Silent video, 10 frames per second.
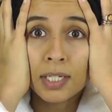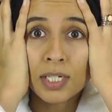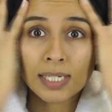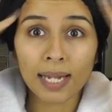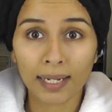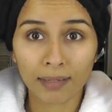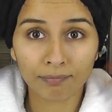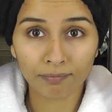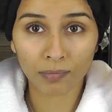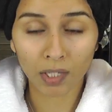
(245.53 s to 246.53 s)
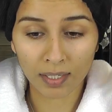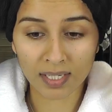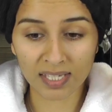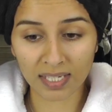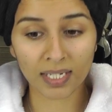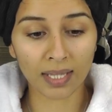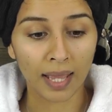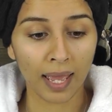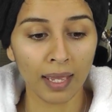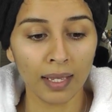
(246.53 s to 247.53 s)
Just let it kind of sit
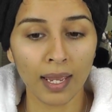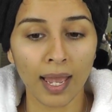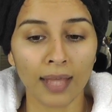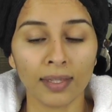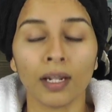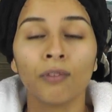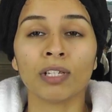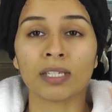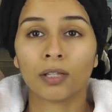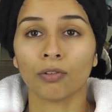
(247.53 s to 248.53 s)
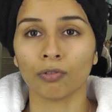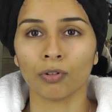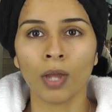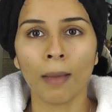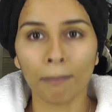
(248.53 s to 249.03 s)
in there, and then I rinse it through.